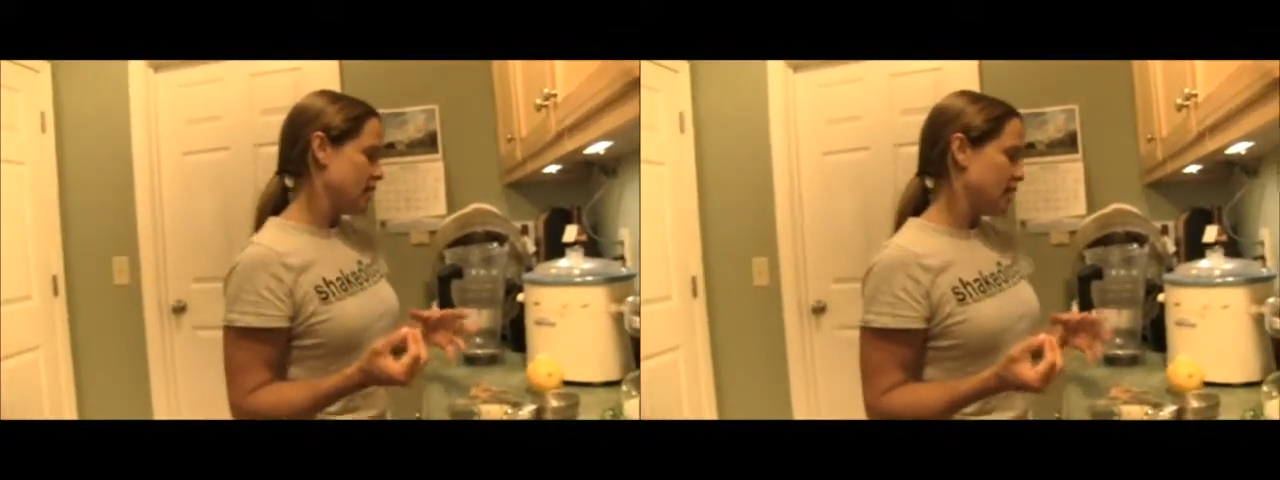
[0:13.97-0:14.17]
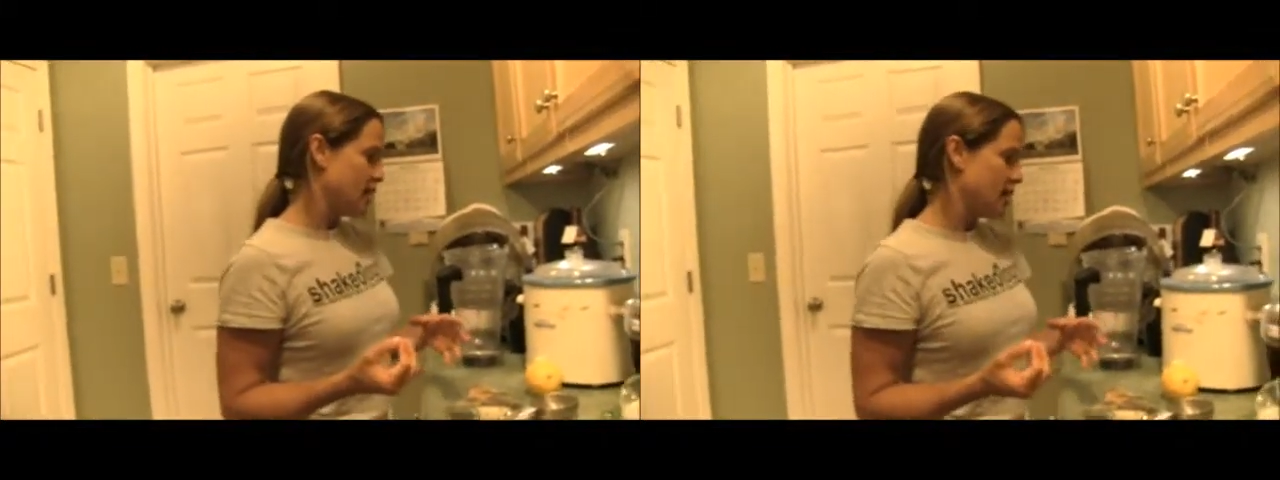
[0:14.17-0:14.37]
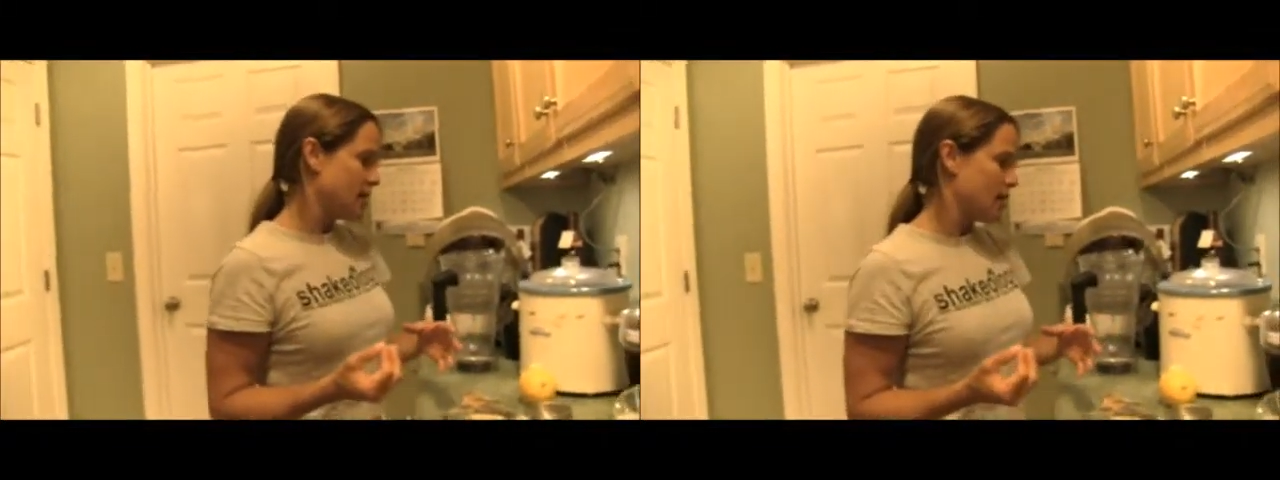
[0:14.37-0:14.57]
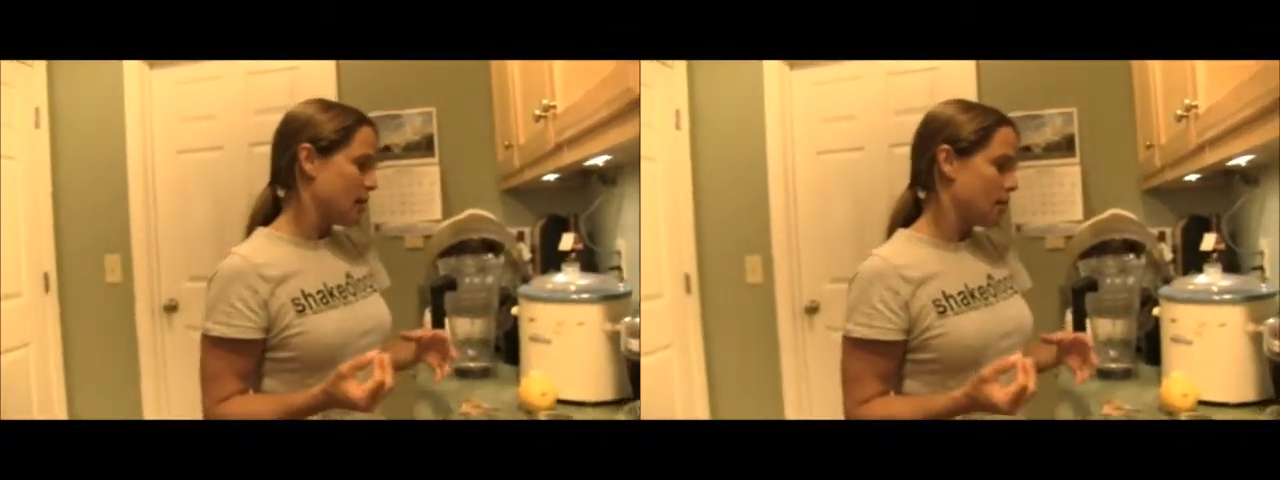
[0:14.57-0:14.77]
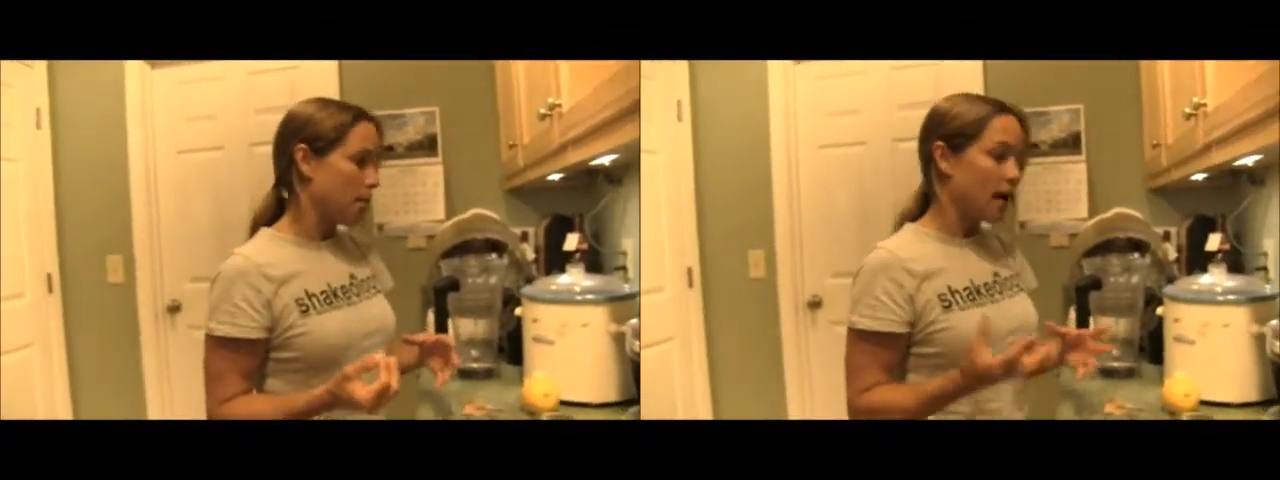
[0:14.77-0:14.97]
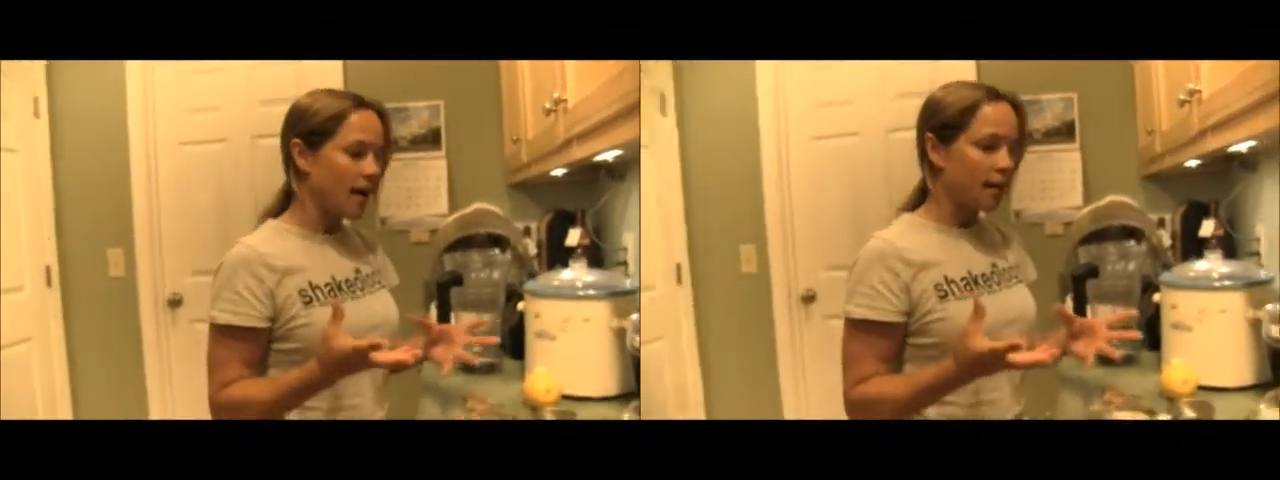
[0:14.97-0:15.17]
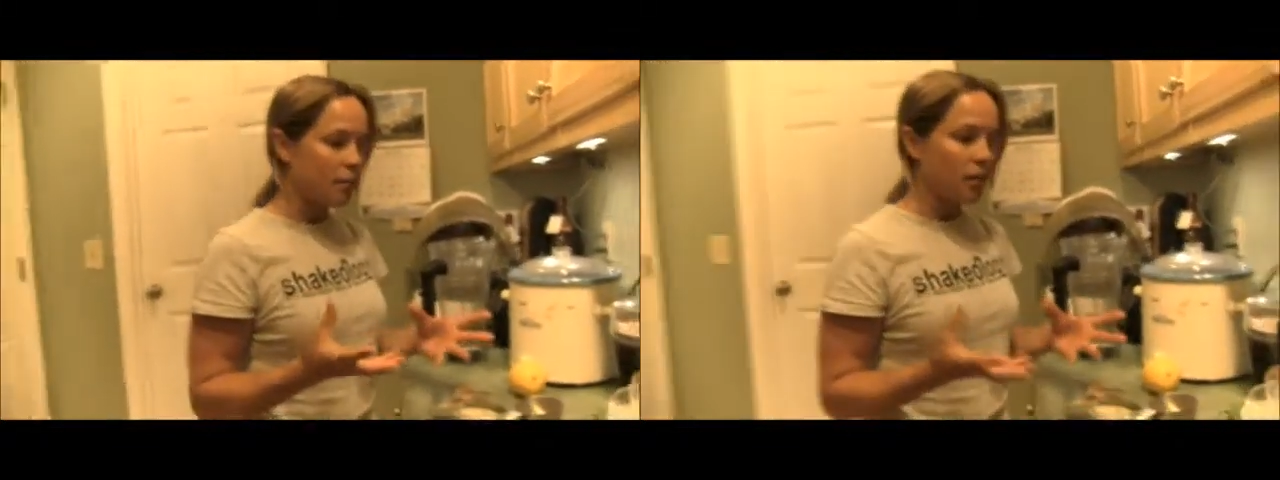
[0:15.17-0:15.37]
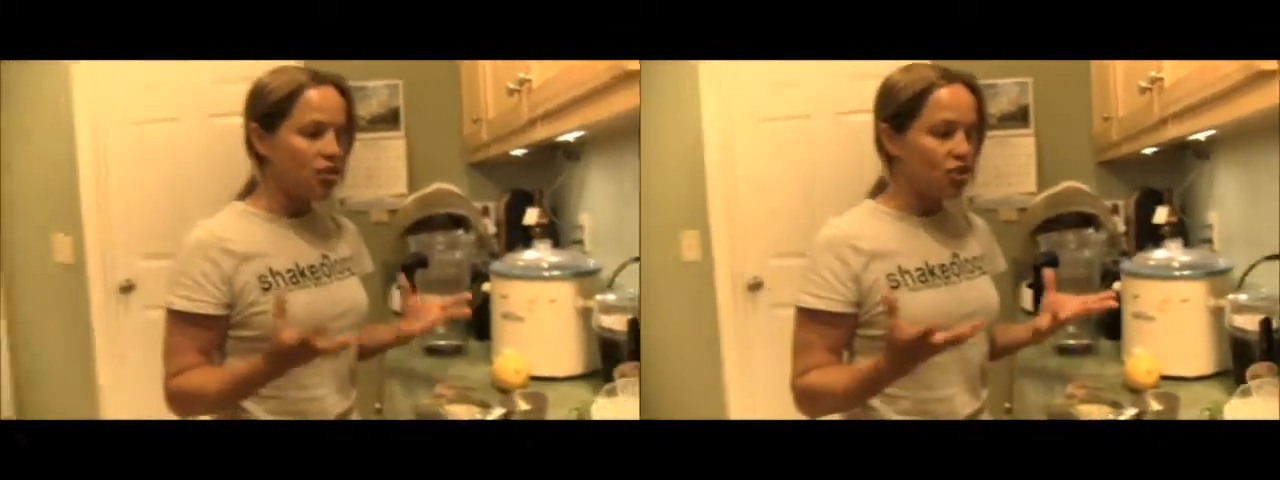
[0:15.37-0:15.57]
the packet
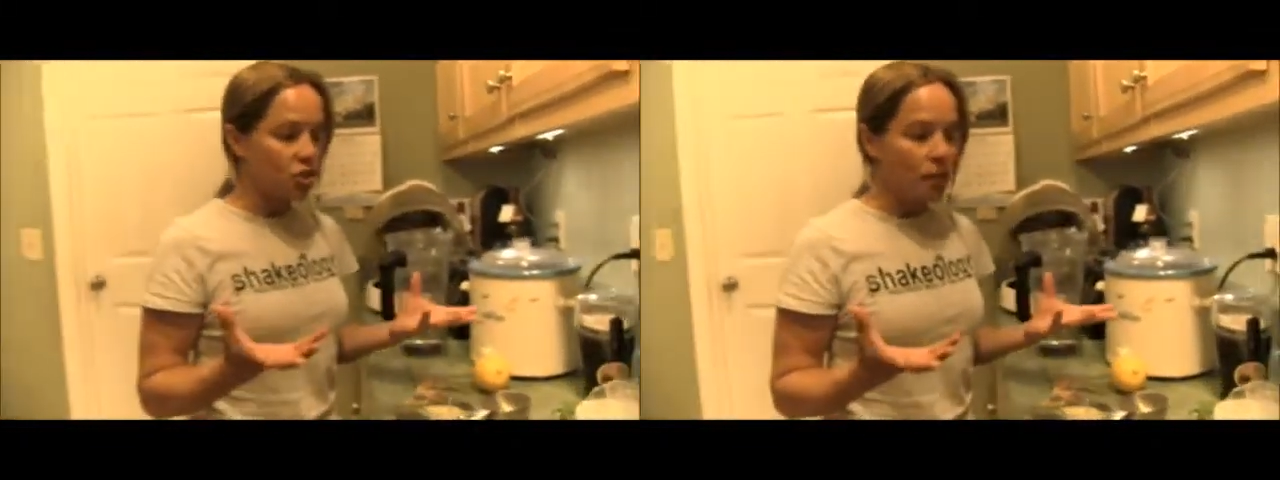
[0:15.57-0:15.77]
because you're